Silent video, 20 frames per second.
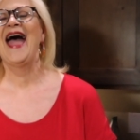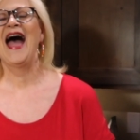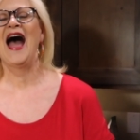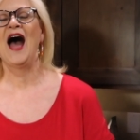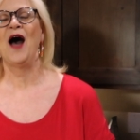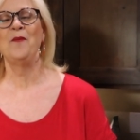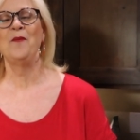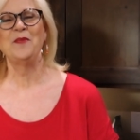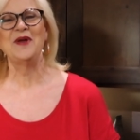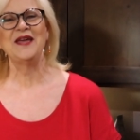
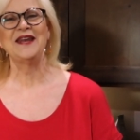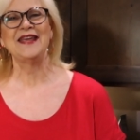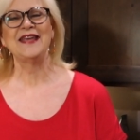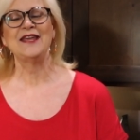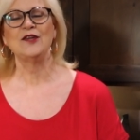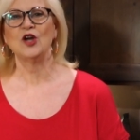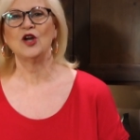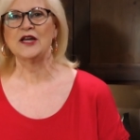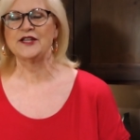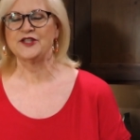How
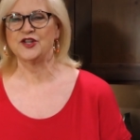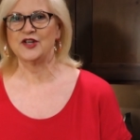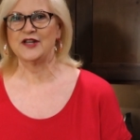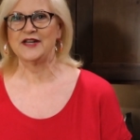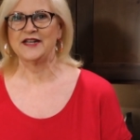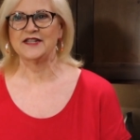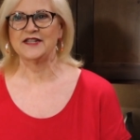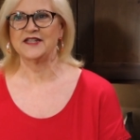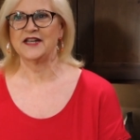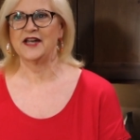many, you guys are
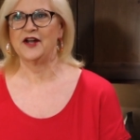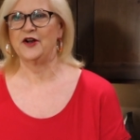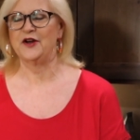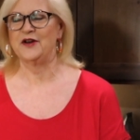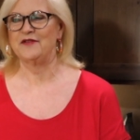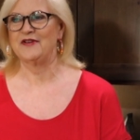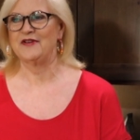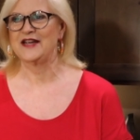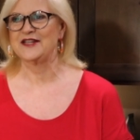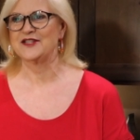going to get
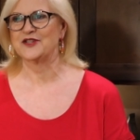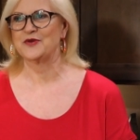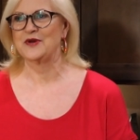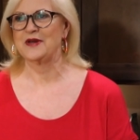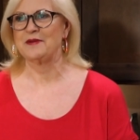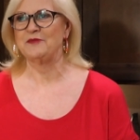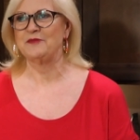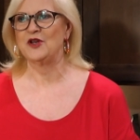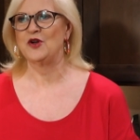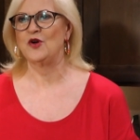tired of ice
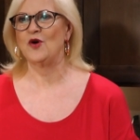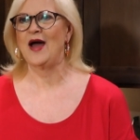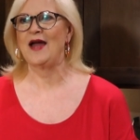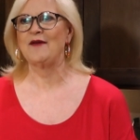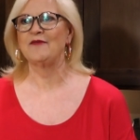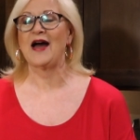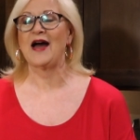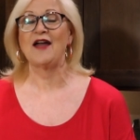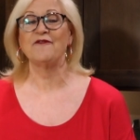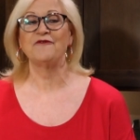cream. No,
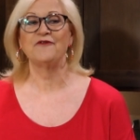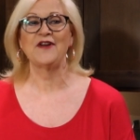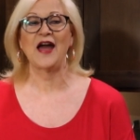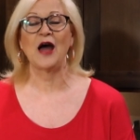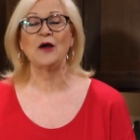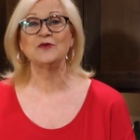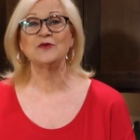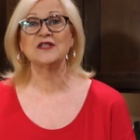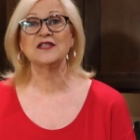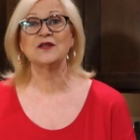I, I
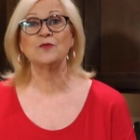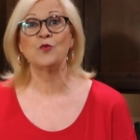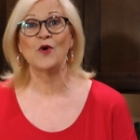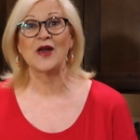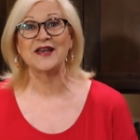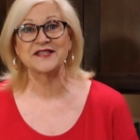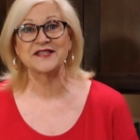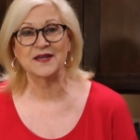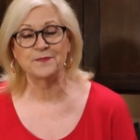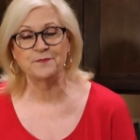found some
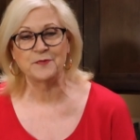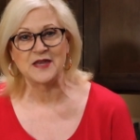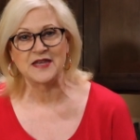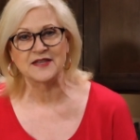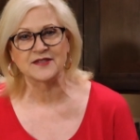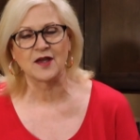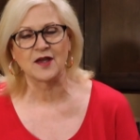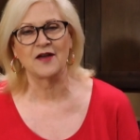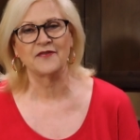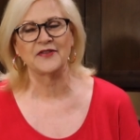
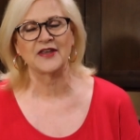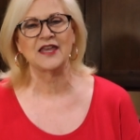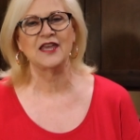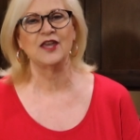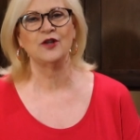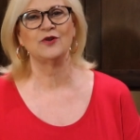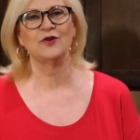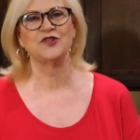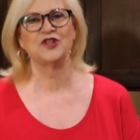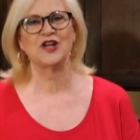recipes on the
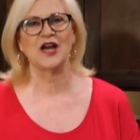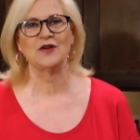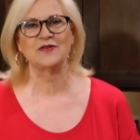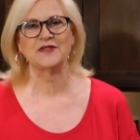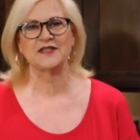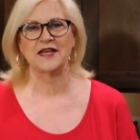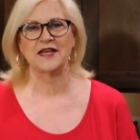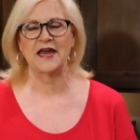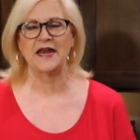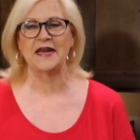Keto
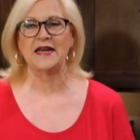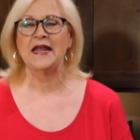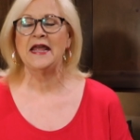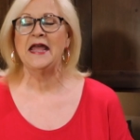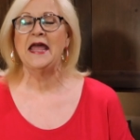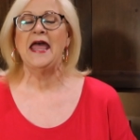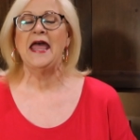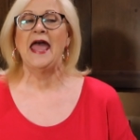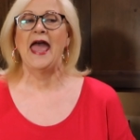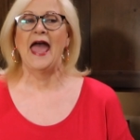Chow site.
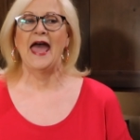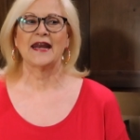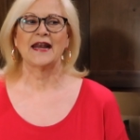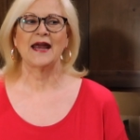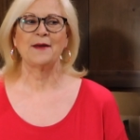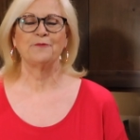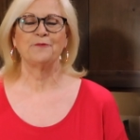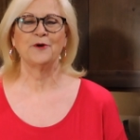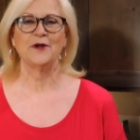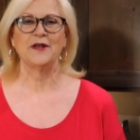Yeah. And
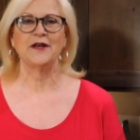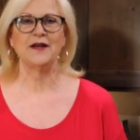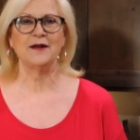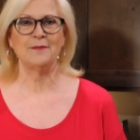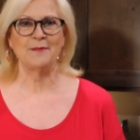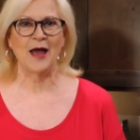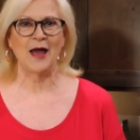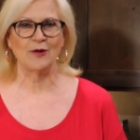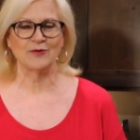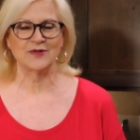I printed
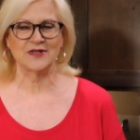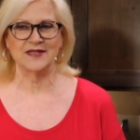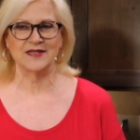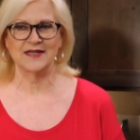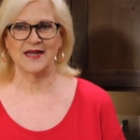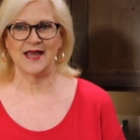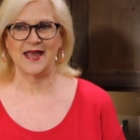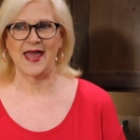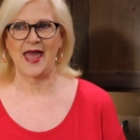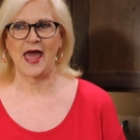them out
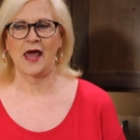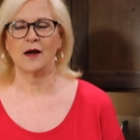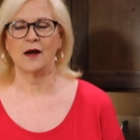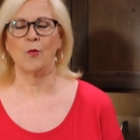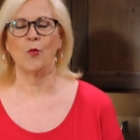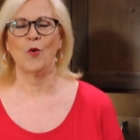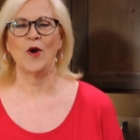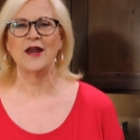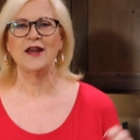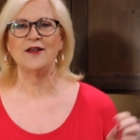today and
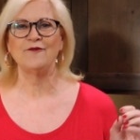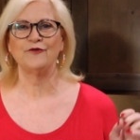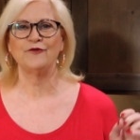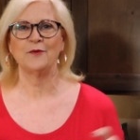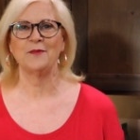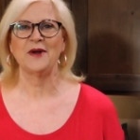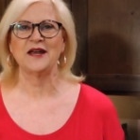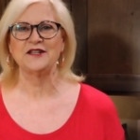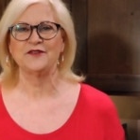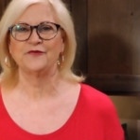I'm waiting
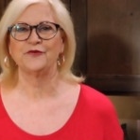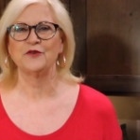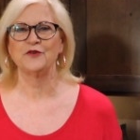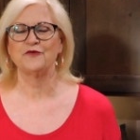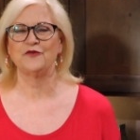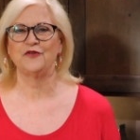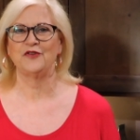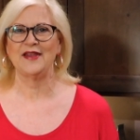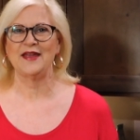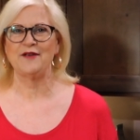for my
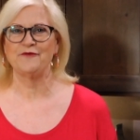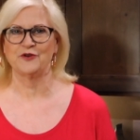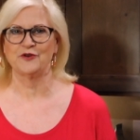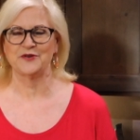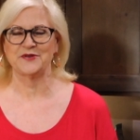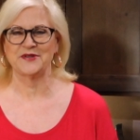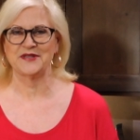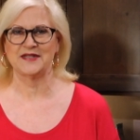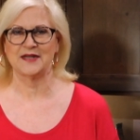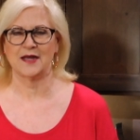different
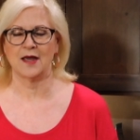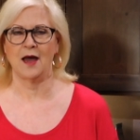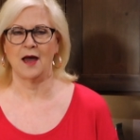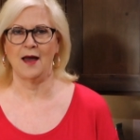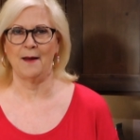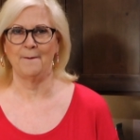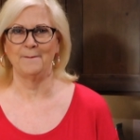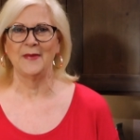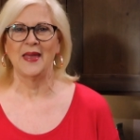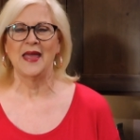flavors to
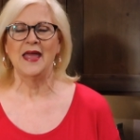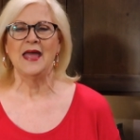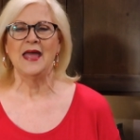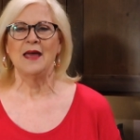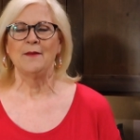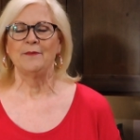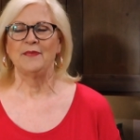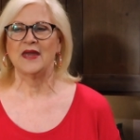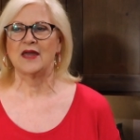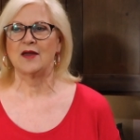come
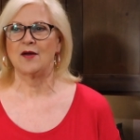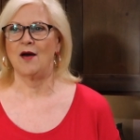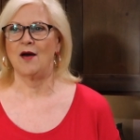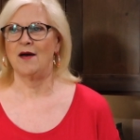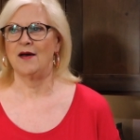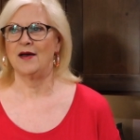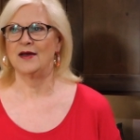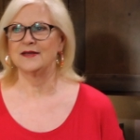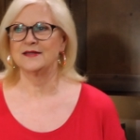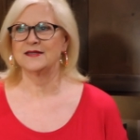
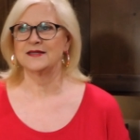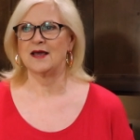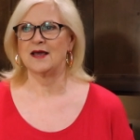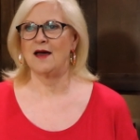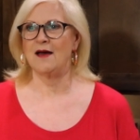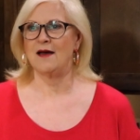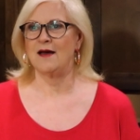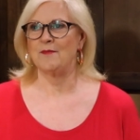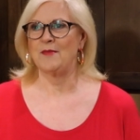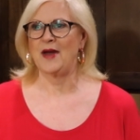because
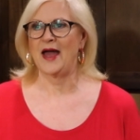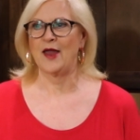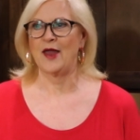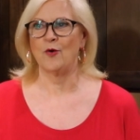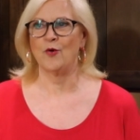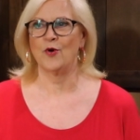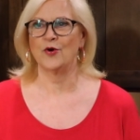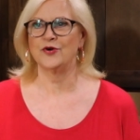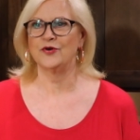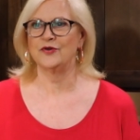um,
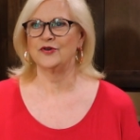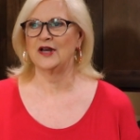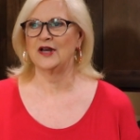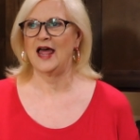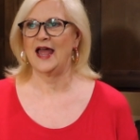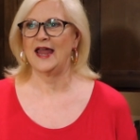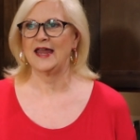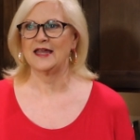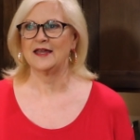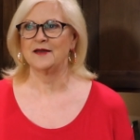I ordered
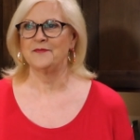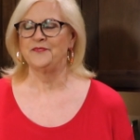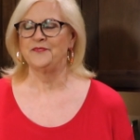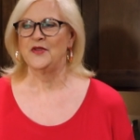like